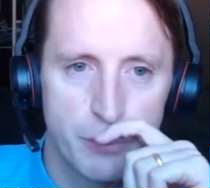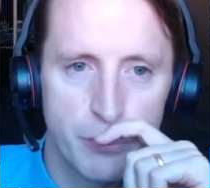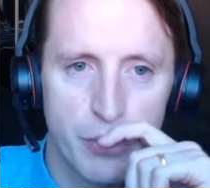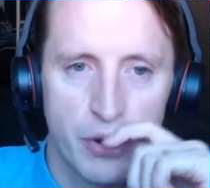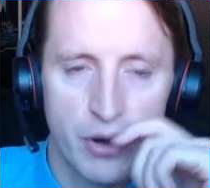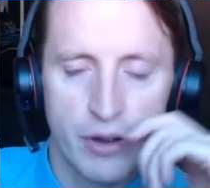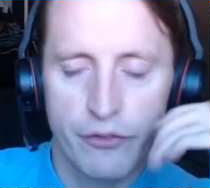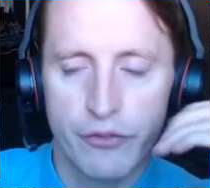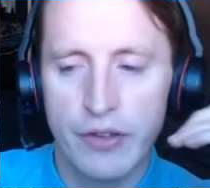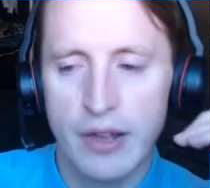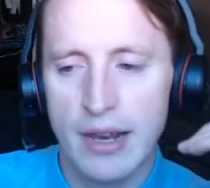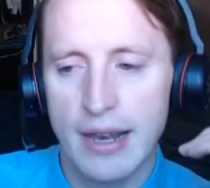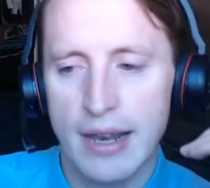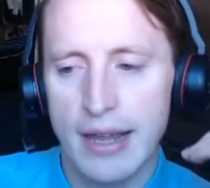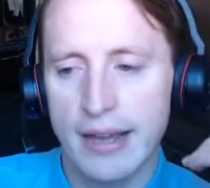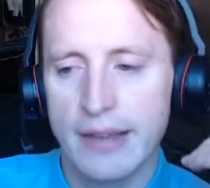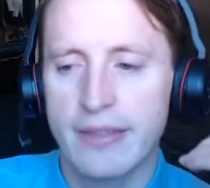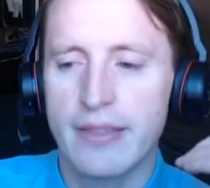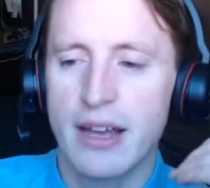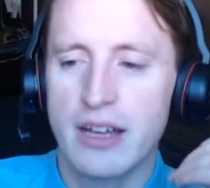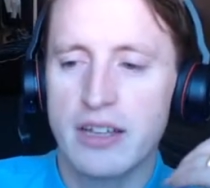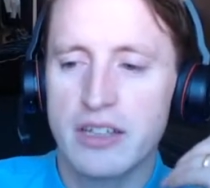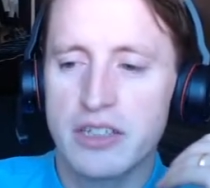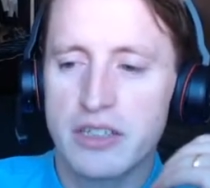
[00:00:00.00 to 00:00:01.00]
But I feel like
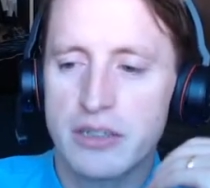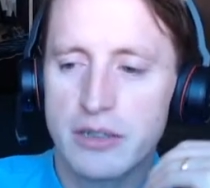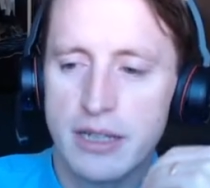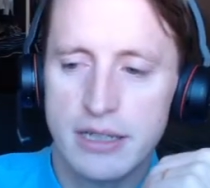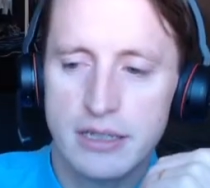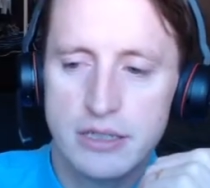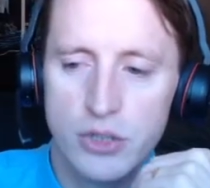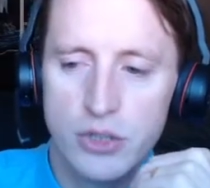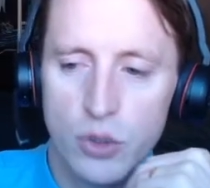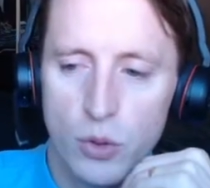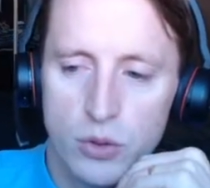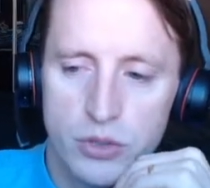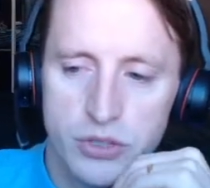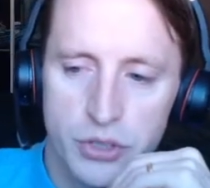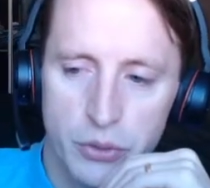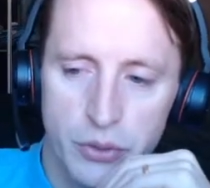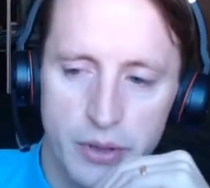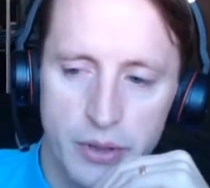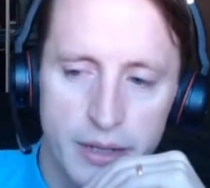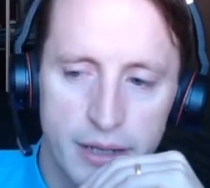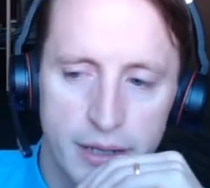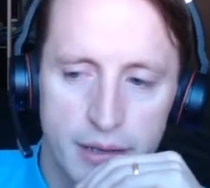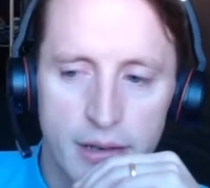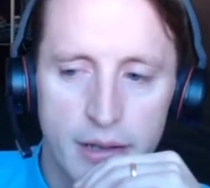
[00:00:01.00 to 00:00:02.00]
there's also
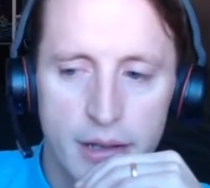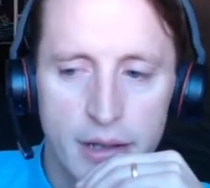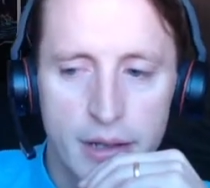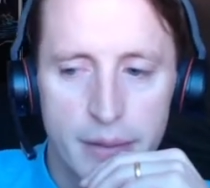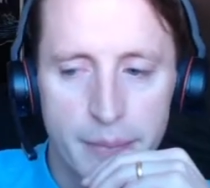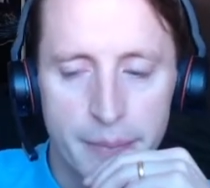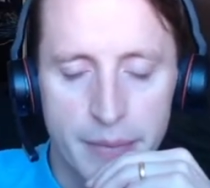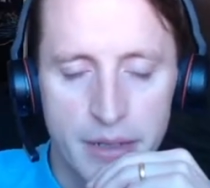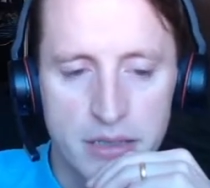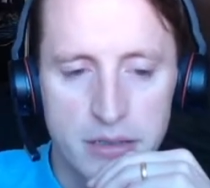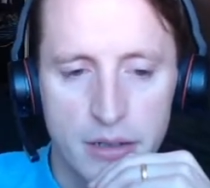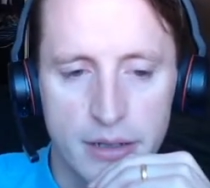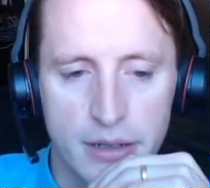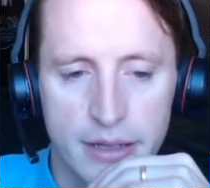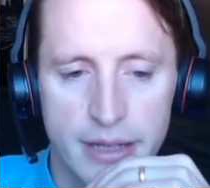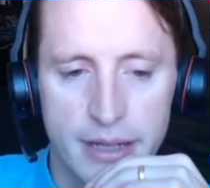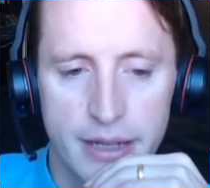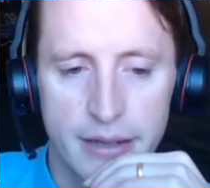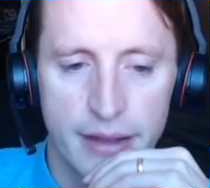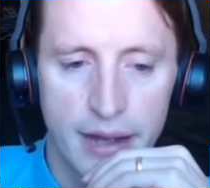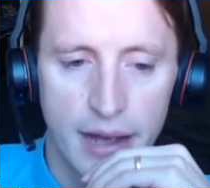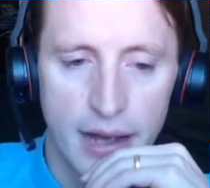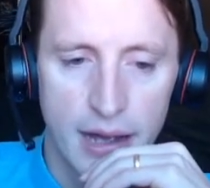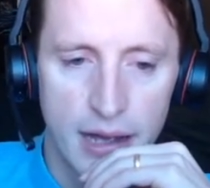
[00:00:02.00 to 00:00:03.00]
in Metal Gear
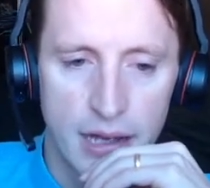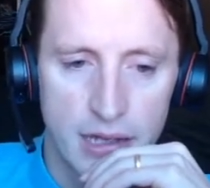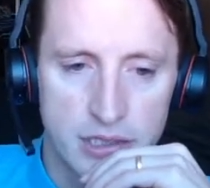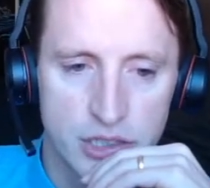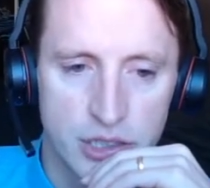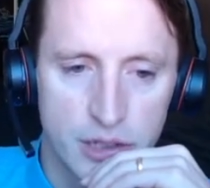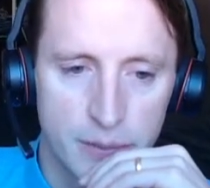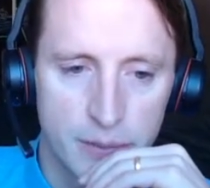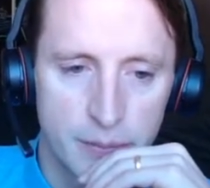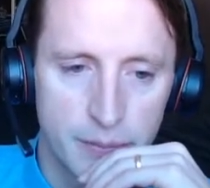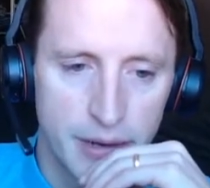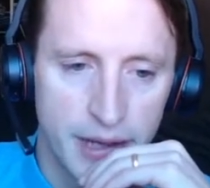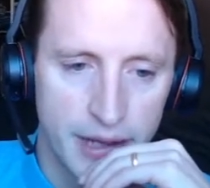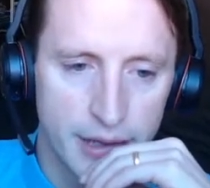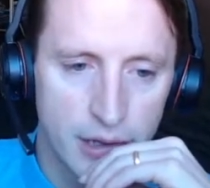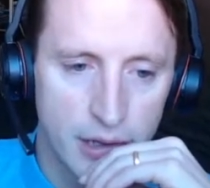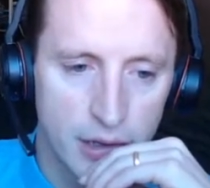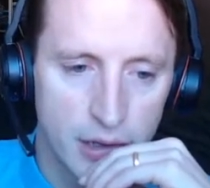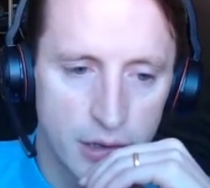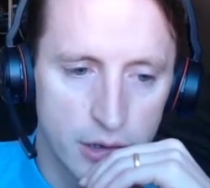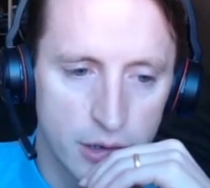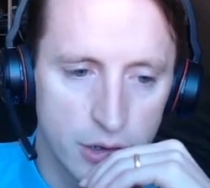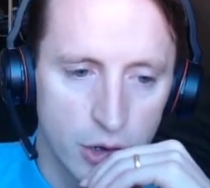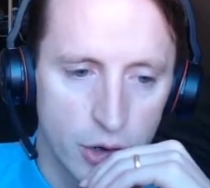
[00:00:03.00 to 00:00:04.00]
there are some like
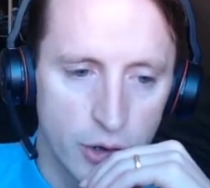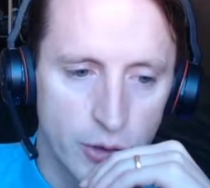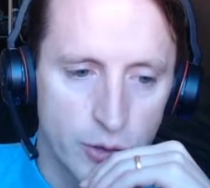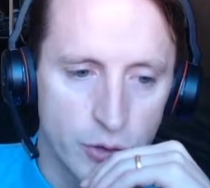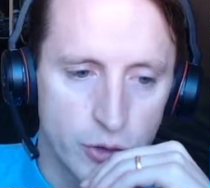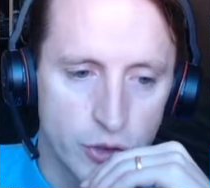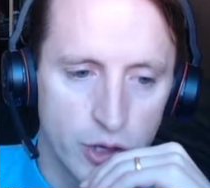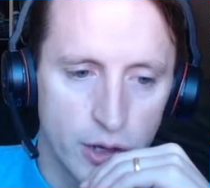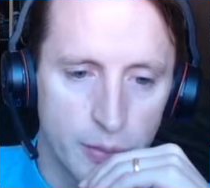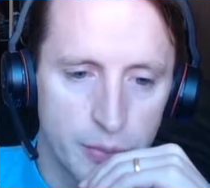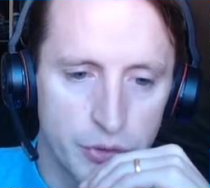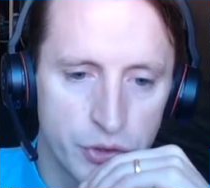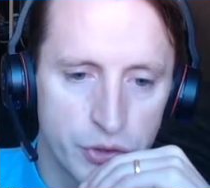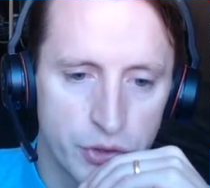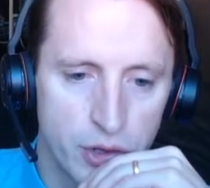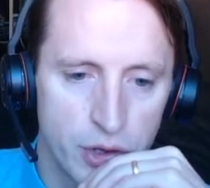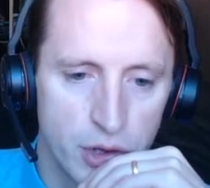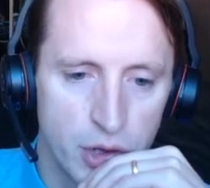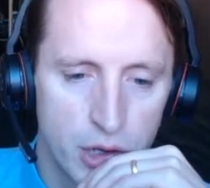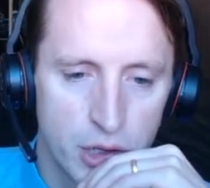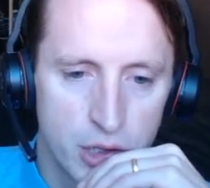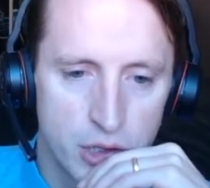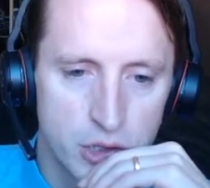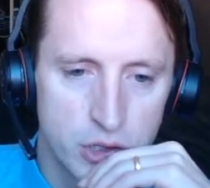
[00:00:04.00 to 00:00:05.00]
close-ups
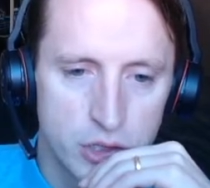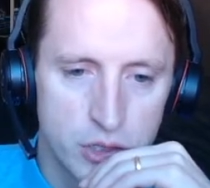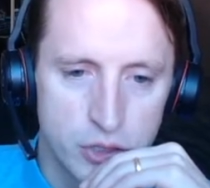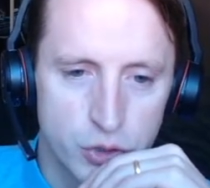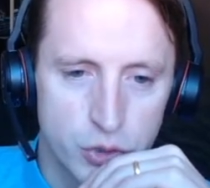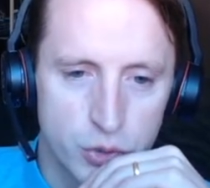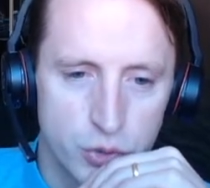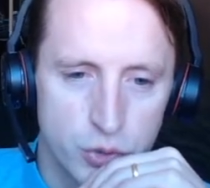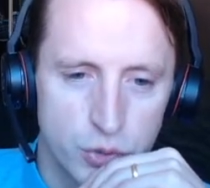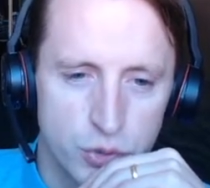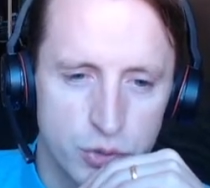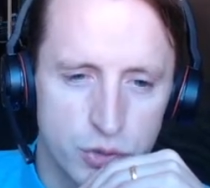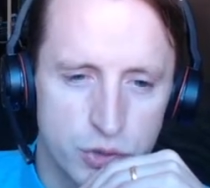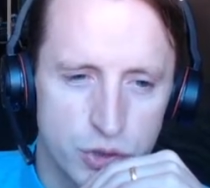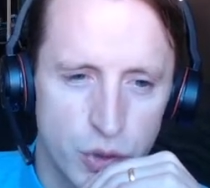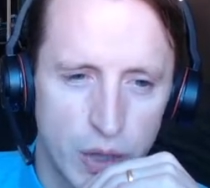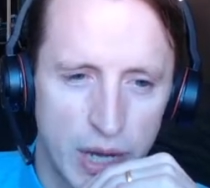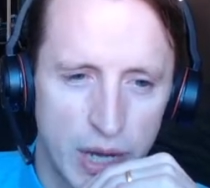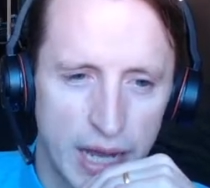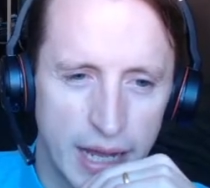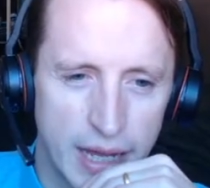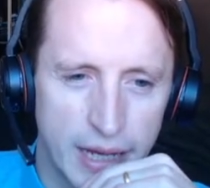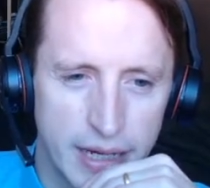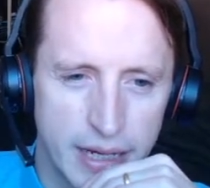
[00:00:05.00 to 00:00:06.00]
just to
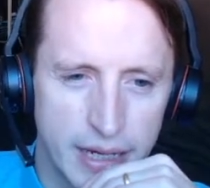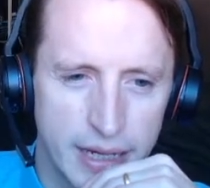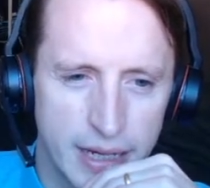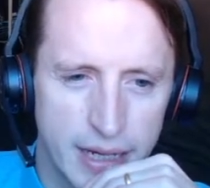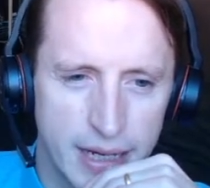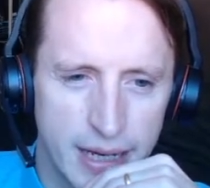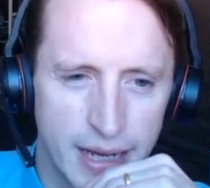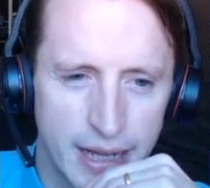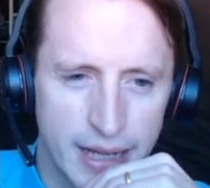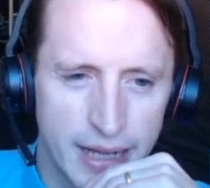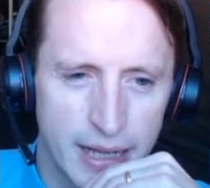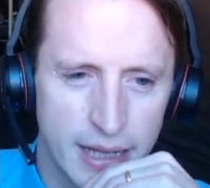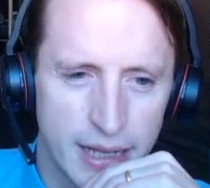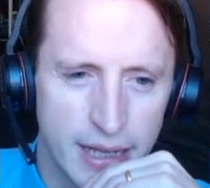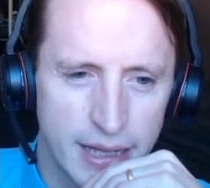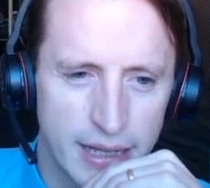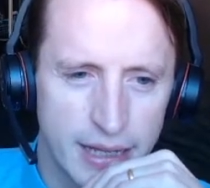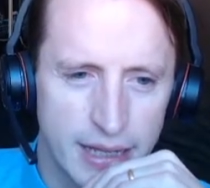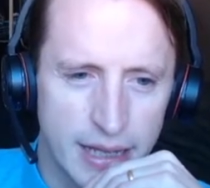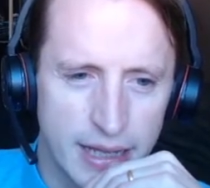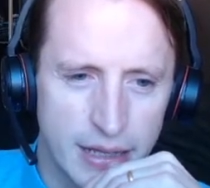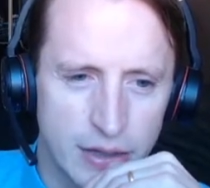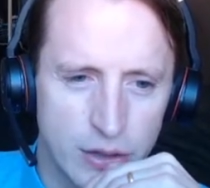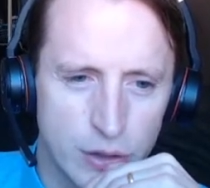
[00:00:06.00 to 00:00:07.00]
try and like
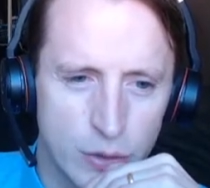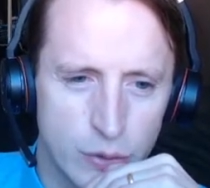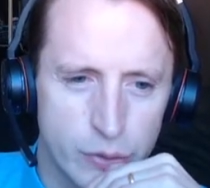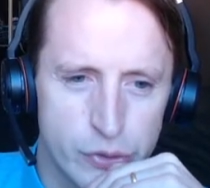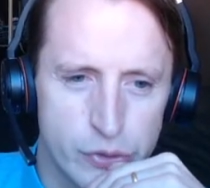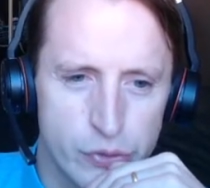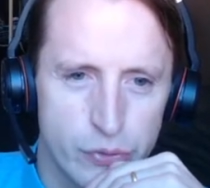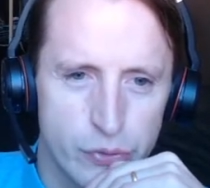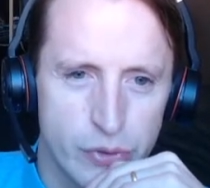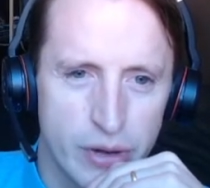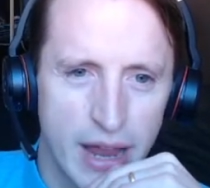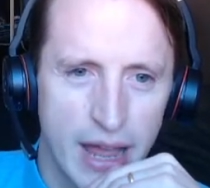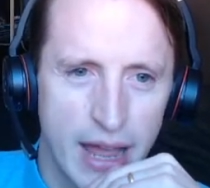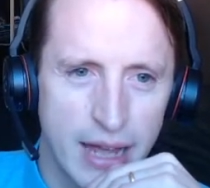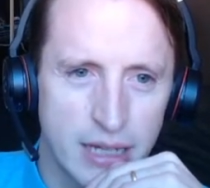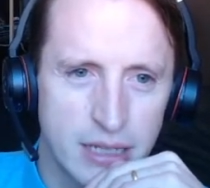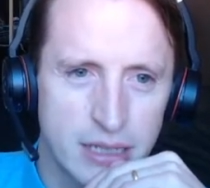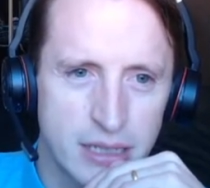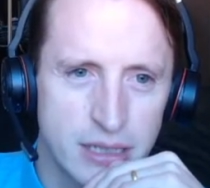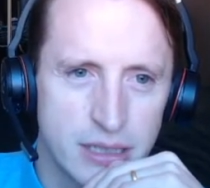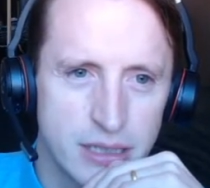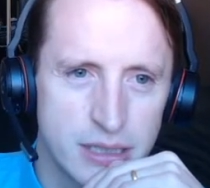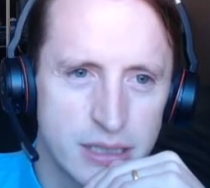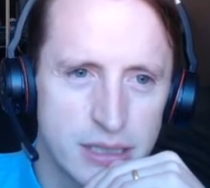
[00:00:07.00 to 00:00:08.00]
get those
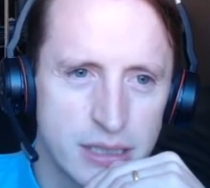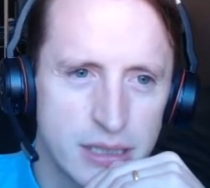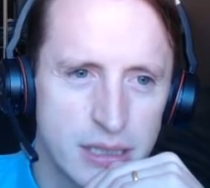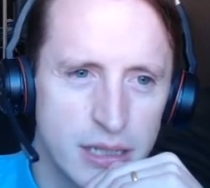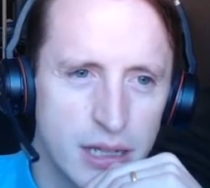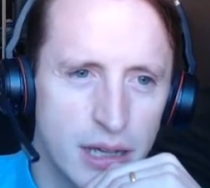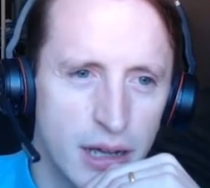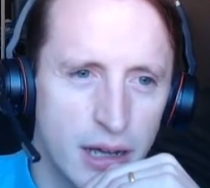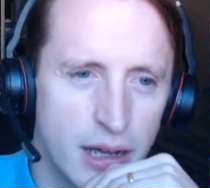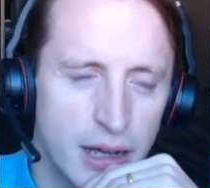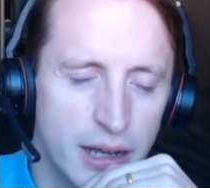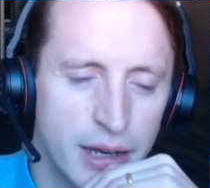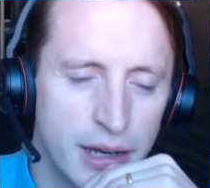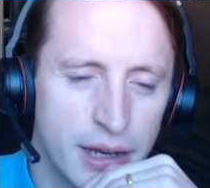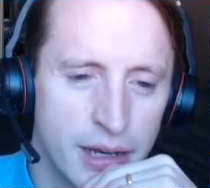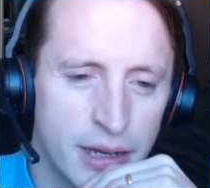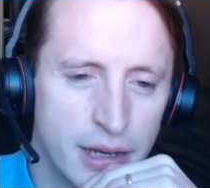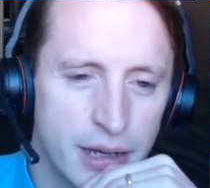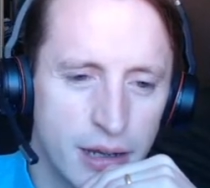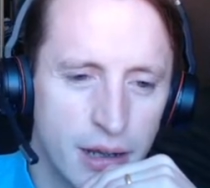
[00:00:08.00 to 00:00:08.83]
reactions. And